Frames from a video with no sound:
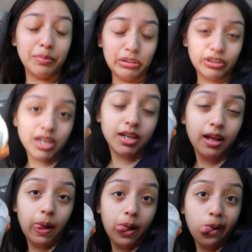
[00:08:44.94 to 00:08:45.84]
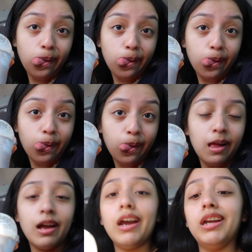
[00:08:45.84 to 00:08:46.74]
milkshake
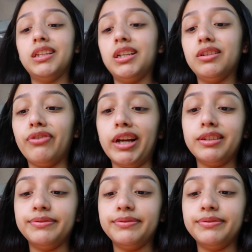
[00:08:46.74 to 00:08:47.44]
and then fries.